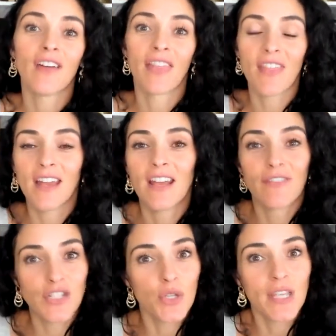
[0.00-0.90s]
and then
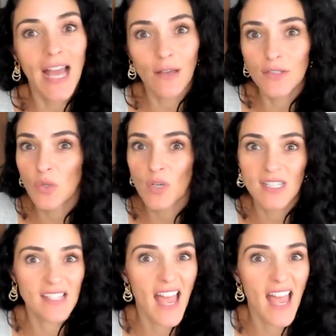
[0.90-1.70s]
eventually outsource